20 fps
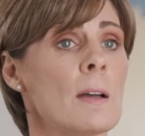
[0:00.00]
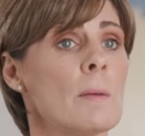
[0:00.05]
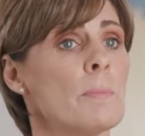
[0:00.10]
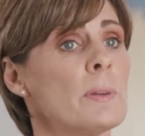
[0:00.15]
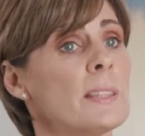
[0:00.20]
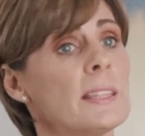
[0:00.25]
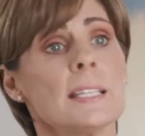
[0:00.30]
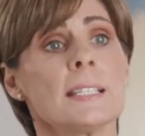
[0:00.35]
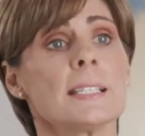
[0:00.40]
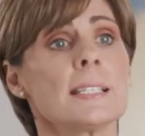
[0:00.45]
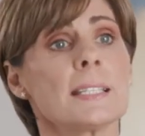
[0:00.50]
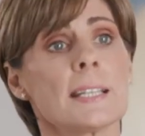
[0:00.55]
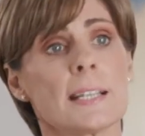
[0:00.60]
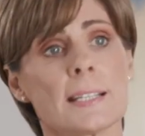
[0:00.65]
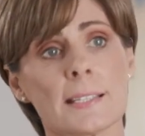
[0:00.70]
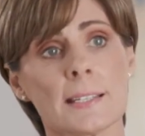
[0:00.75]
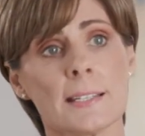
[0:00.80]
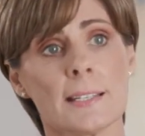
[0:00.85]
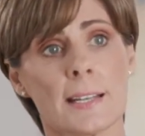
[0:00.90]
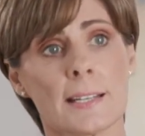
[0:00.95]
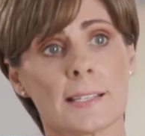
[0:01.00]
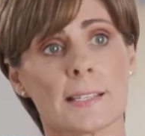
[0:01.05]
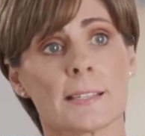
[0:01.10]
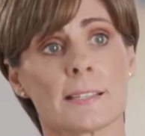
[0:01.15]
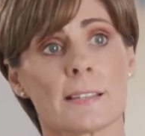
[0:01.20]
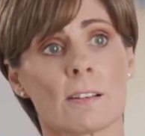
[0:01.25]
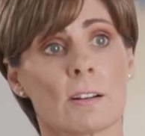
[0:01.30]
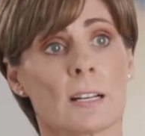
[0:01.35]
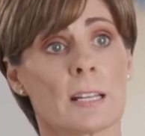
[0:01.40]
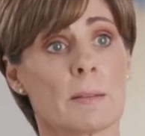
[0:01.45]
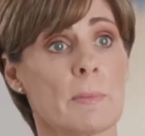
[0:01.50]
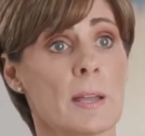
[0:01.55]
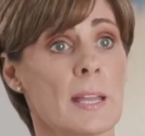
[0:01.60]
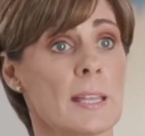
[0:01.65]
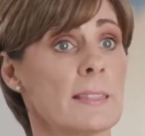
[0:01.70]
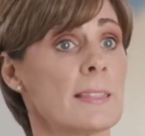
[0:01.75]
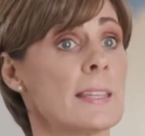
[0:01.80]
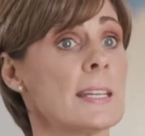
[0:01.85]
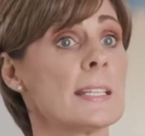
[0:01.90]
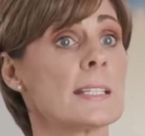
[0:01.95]
But this doesn't necessarily
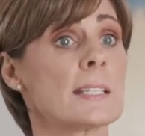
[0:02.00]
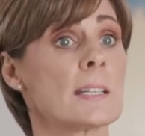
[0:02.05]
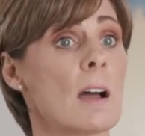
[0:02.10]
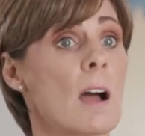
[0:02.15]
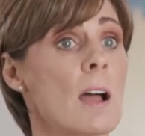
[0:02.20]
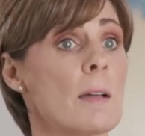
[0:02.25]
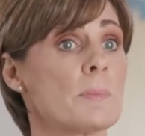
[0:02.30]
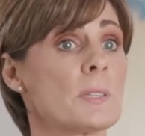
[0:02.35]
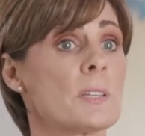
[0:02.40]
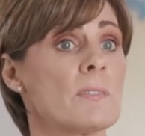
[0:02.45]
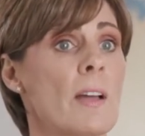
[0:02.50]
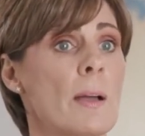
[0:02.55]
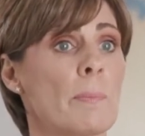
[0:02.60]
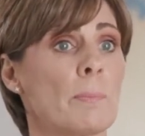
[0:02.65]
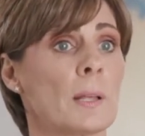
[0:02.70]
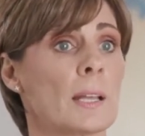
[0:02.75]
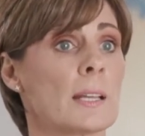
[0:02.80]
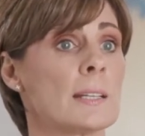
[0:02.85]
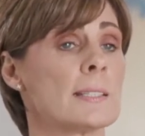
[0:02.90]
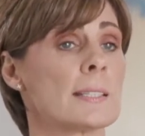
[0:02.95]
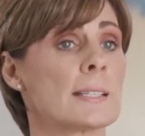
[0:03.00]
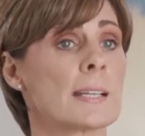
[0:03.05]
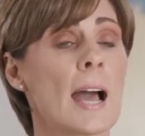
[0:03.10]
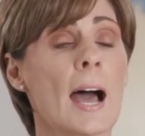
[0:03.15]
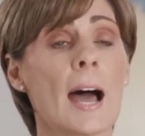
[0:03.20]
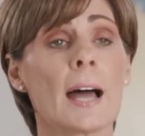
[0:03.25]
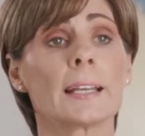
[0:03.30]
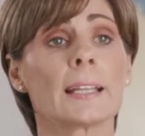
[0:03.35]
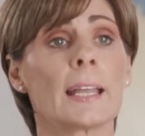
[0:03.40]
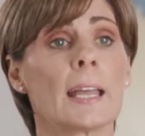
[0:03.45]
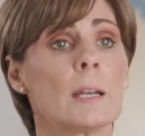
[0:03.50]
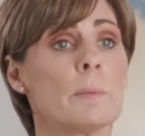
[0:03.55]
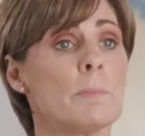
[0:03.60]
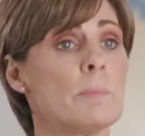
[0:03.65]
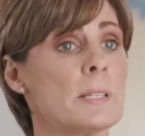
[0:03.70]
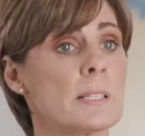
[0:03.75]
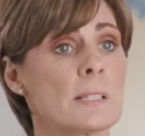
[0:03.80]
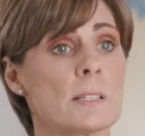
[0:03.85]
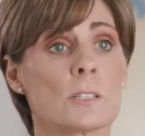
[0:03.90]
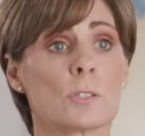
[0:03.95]
mean these types of applicants can't get a
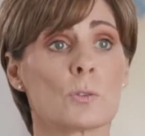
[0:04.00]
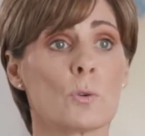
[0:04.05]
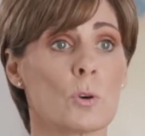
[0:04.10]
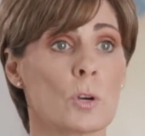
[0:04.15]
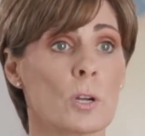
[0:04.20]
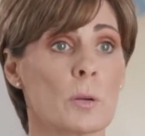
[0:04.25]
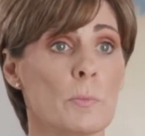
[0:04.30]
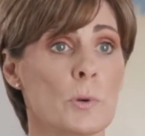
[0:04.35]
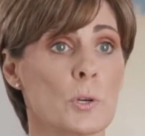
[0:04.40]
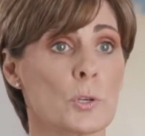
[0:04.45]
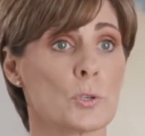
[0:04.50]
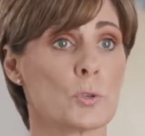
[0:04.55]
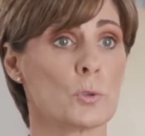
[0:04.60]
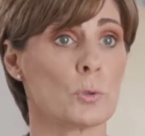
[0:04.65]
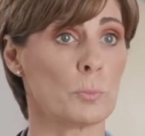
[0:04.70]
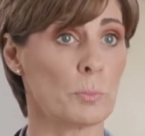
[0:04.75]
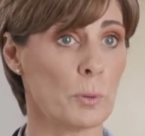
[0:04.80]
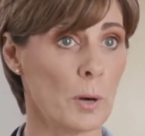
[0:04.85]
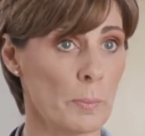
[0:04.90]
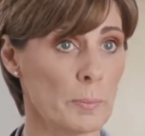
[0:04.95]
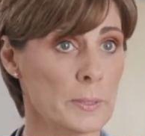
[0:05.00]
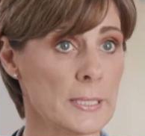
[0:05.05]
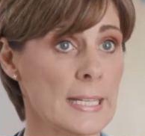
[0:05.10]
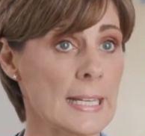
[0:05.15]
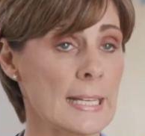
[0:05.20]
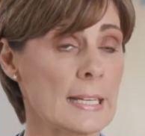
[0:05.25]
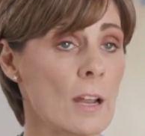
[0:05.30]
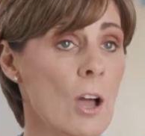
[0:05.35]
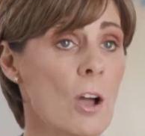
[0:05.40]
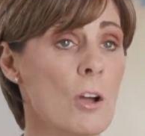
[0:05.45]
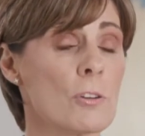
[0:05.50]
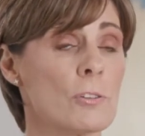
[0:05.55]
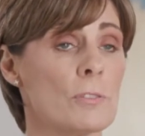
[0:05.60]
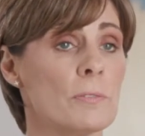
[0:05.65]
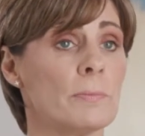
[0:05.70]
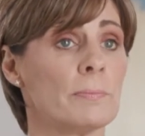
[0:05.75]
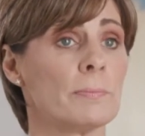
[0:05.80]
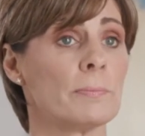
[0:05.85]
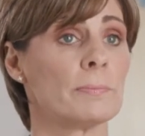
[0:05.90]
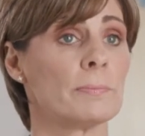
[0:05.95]
business or commercial property loan.